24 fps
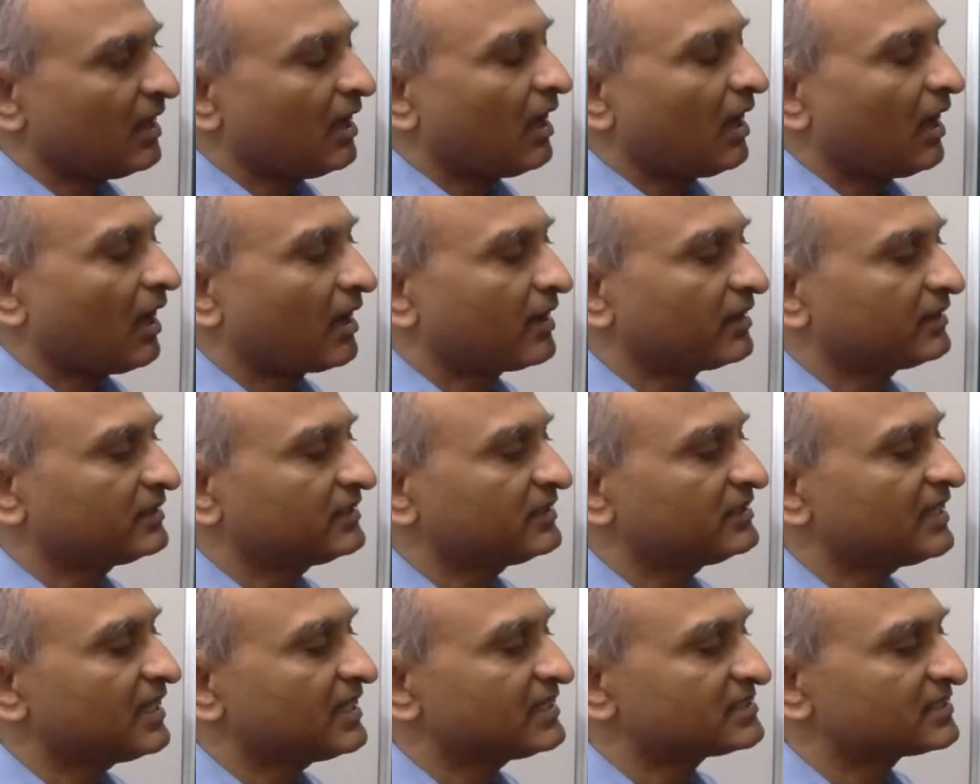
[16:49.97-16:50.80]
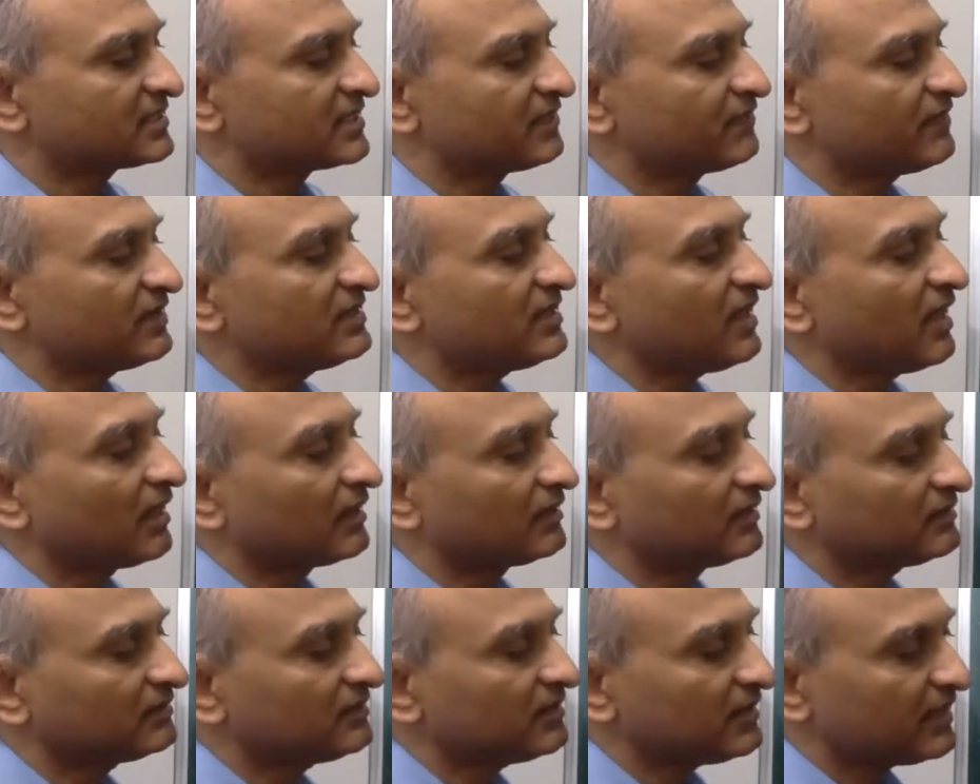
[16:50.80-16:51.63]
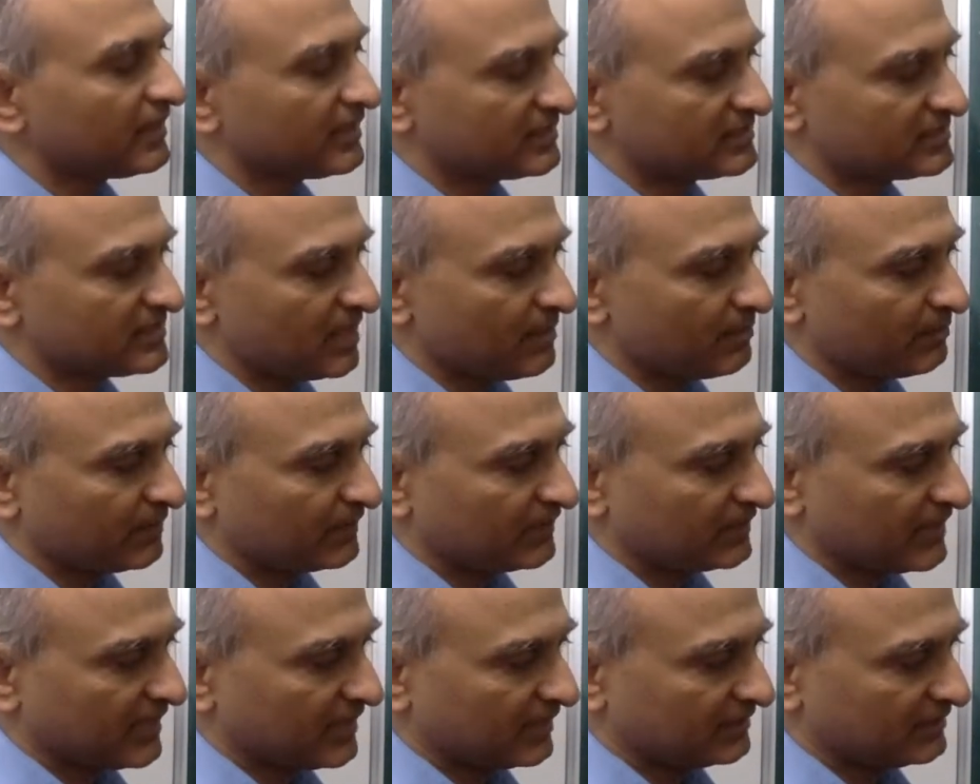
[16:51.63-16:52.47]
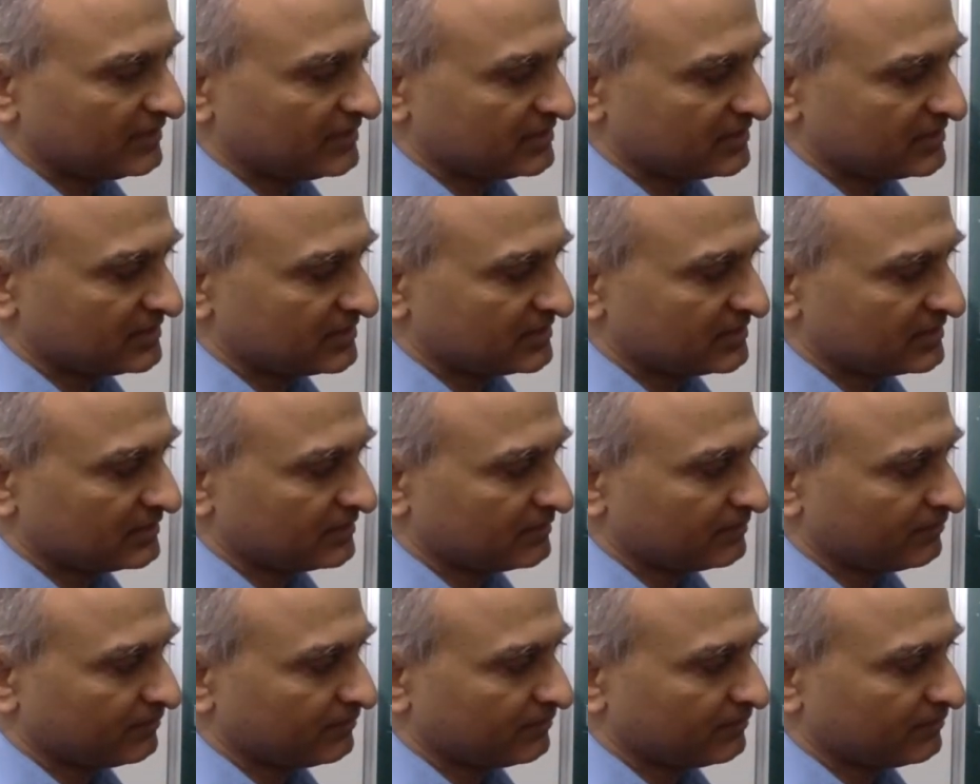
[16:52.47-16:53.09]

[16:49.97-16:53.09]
Artin has given another example like this.